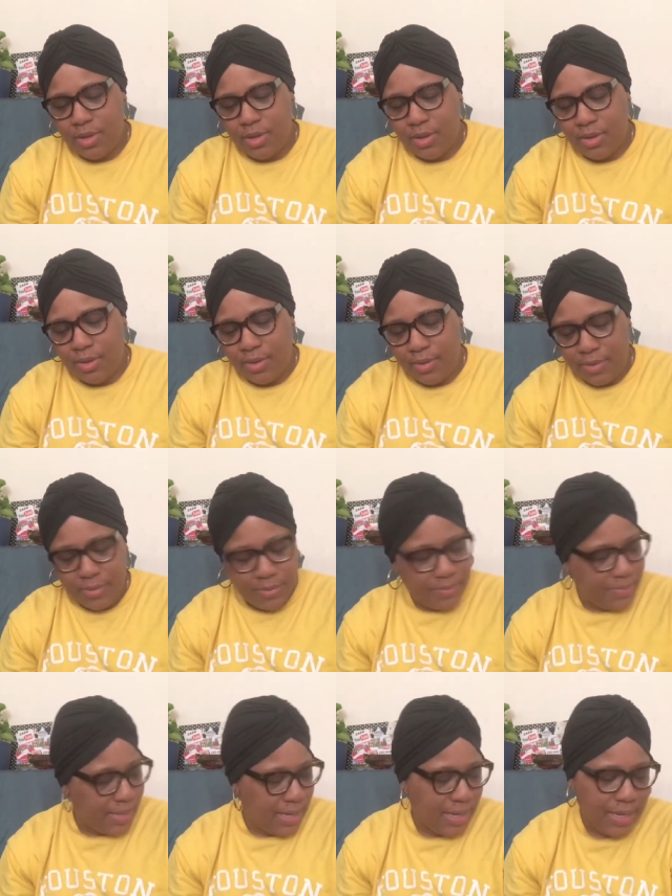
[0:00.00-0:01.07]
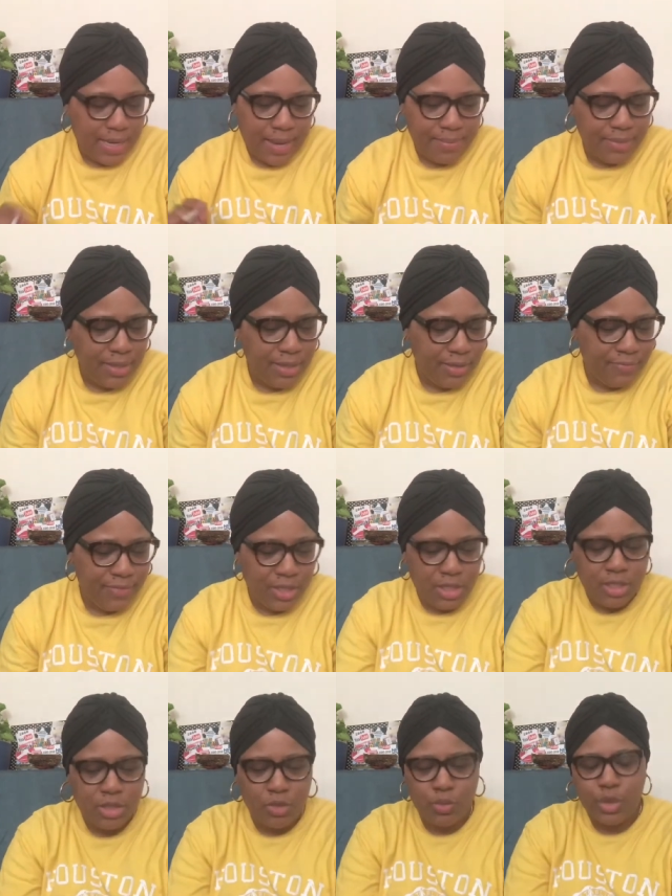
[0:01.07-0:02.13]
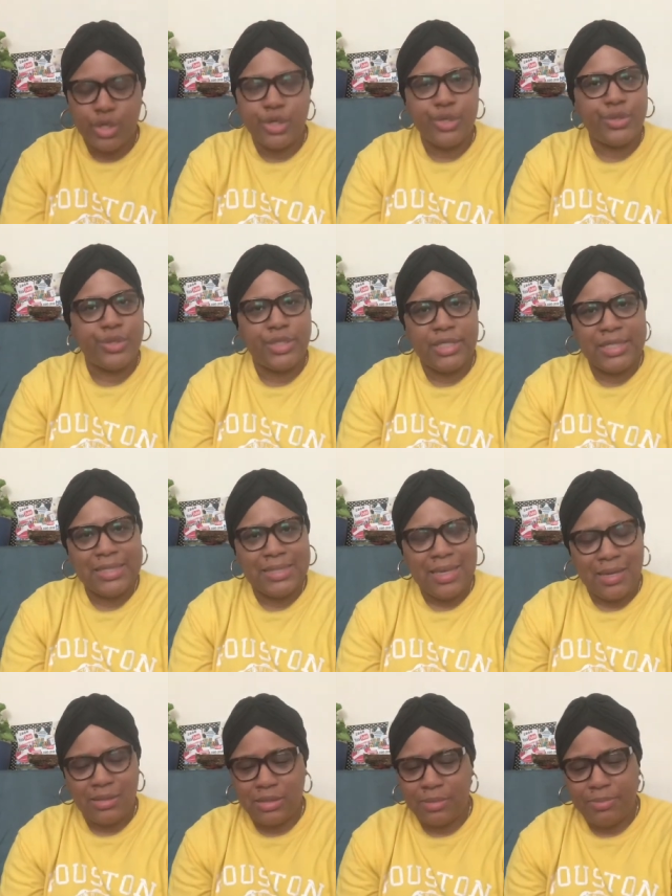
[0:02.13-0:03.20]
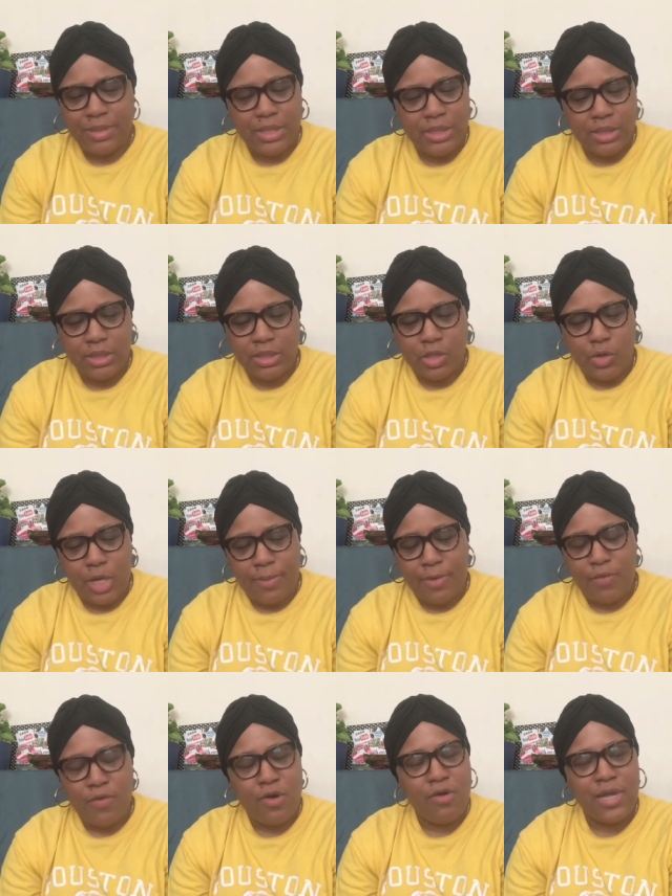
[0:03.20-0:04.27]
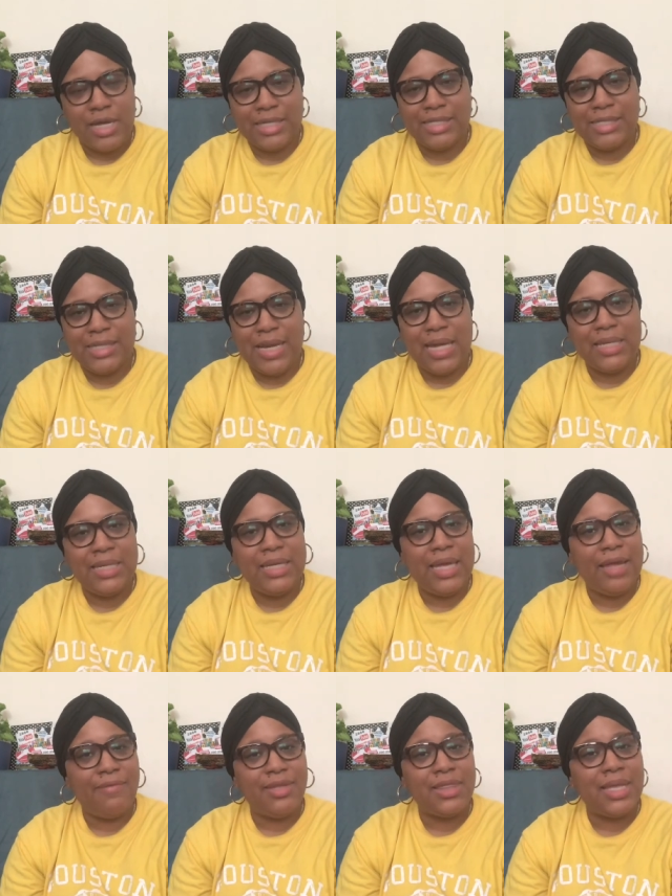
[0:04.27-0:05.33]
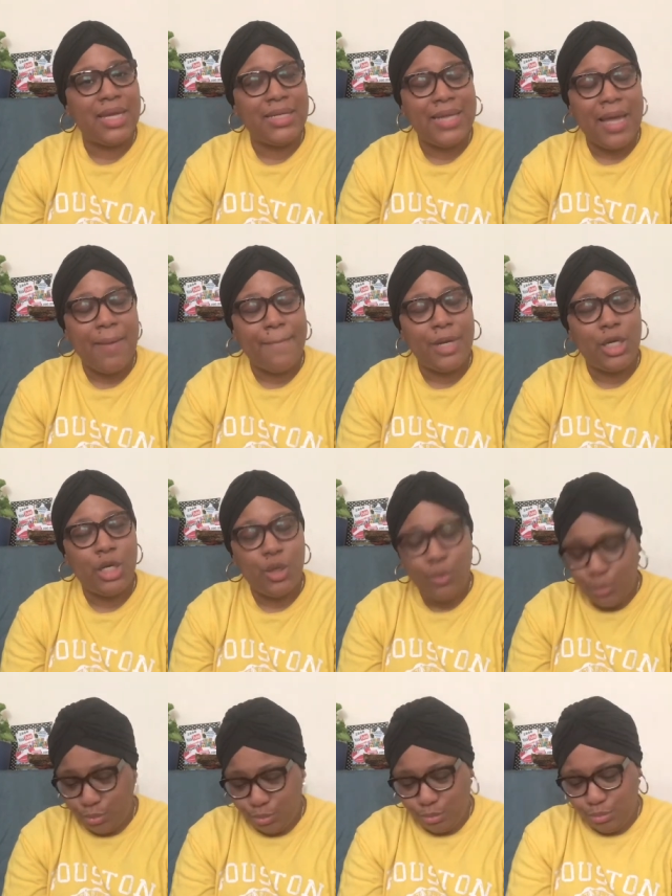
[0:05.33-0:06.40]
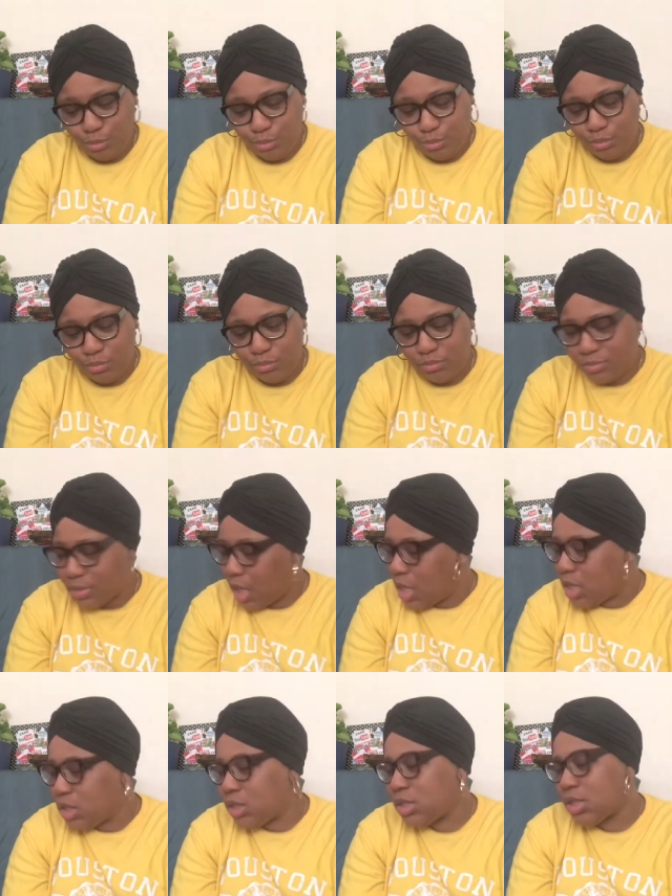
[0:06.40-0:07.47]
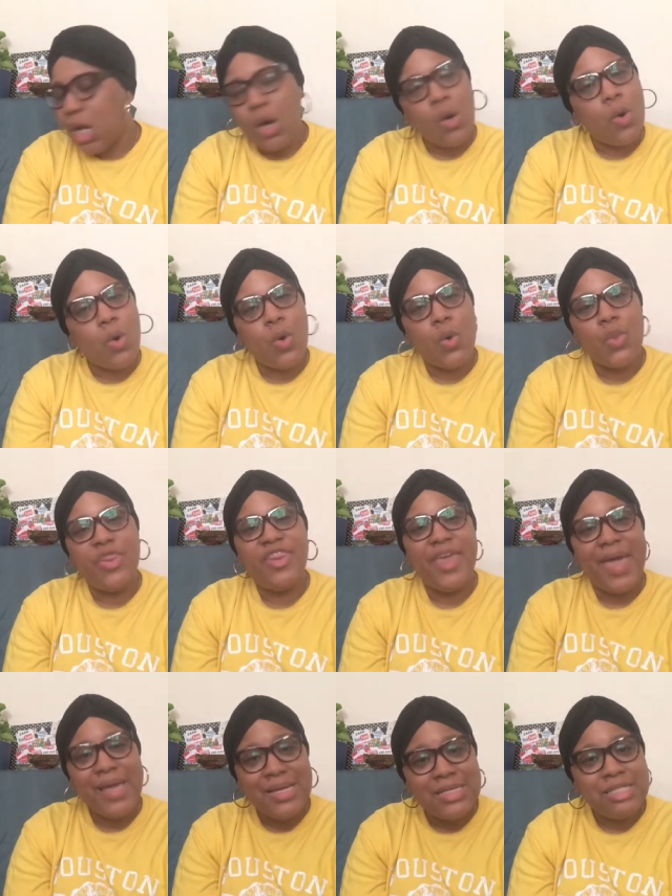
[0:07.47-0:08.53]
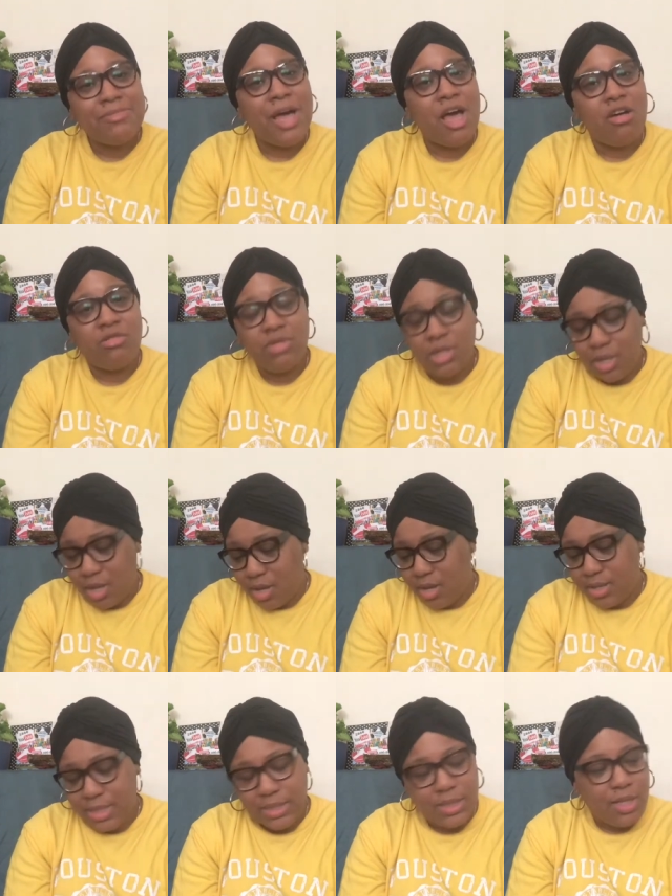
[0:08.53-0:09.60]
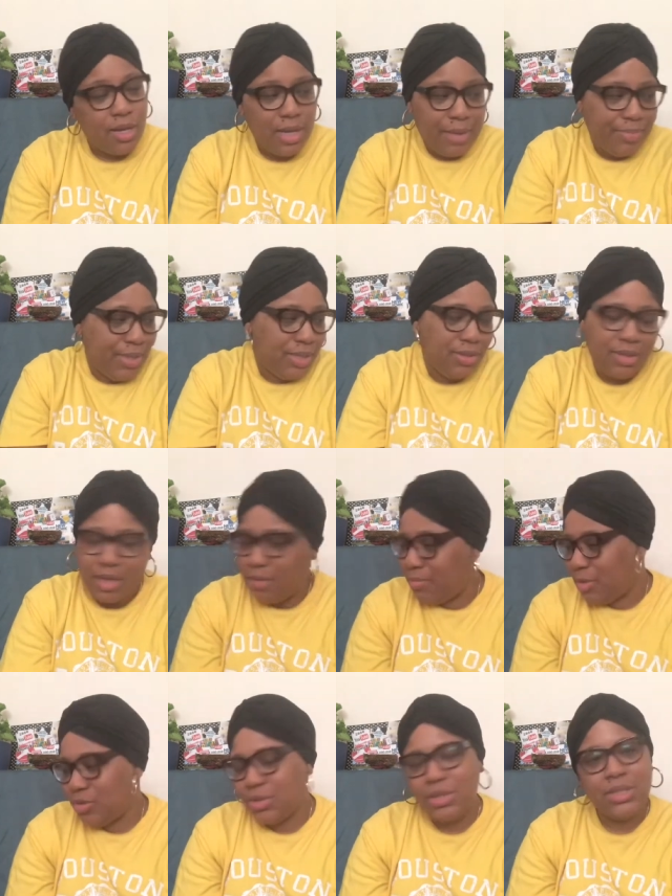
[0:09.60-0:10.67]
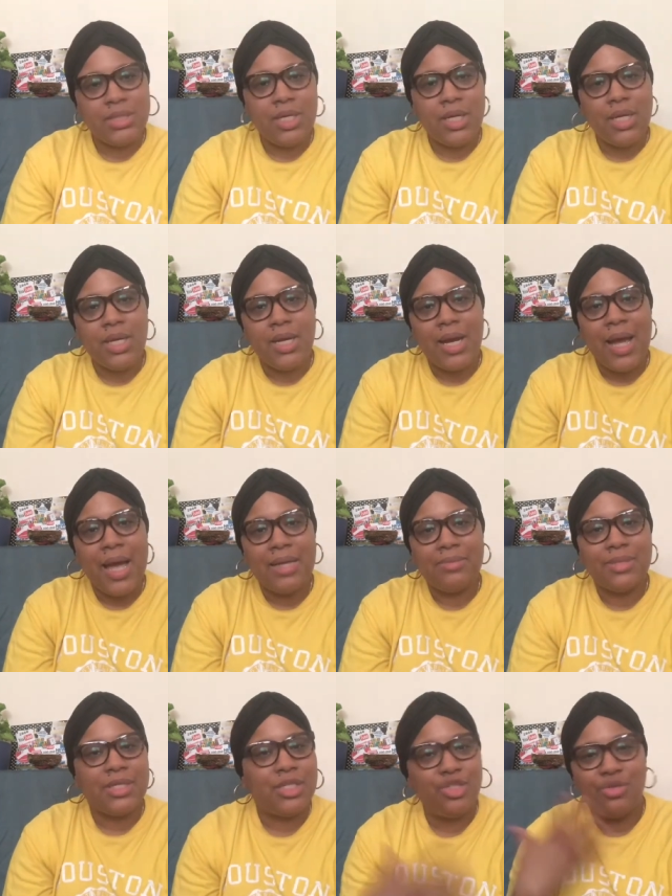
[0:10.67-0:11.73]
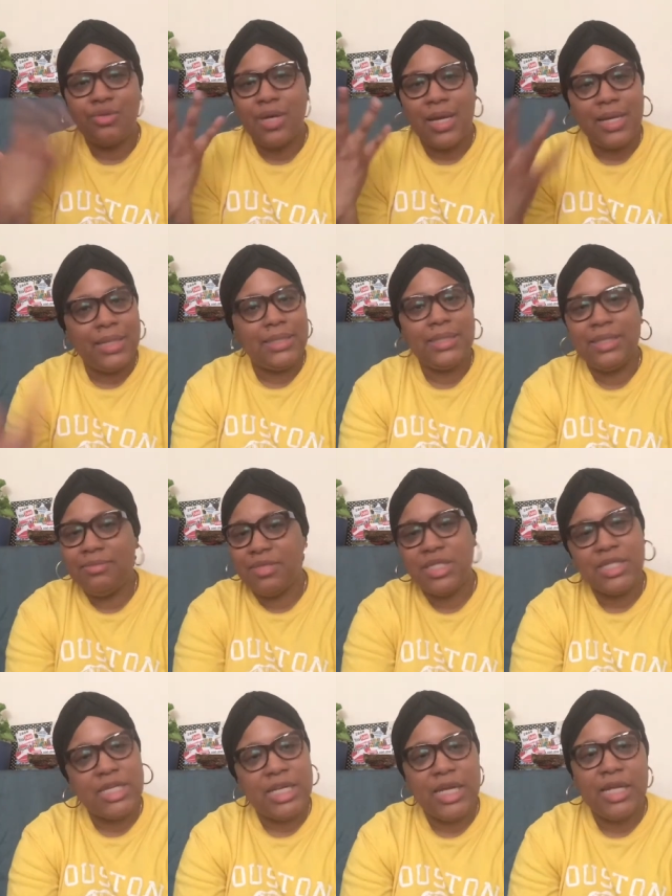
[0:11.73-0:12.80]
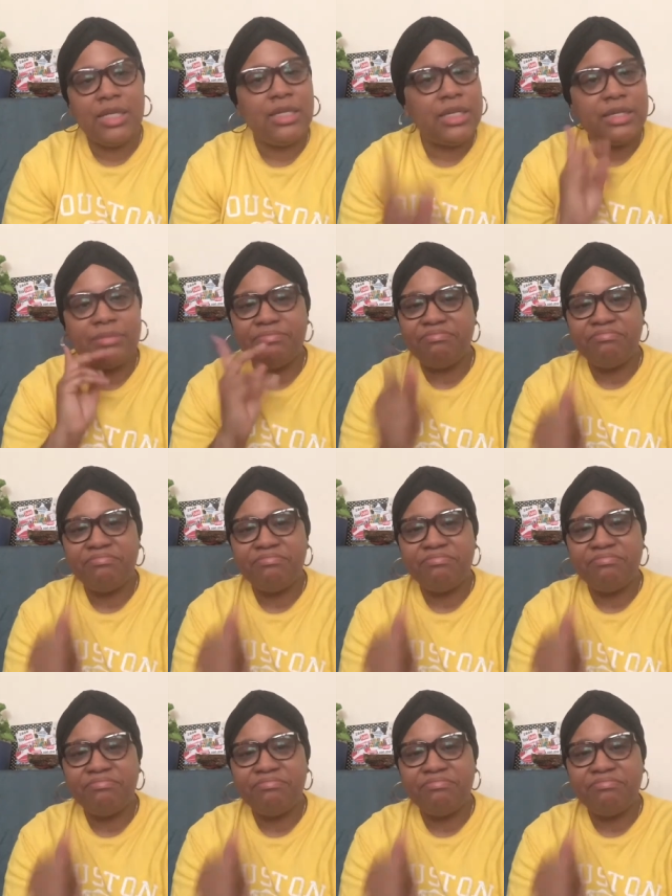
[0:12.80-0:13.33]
Um, and I believe these were $6 a piece. Don't get me wrong. Like I said, I'll link everything down below. So that is my Ulta haul. That's all I picked up. Mostly skincare items because, you know, I like to keep the skin looking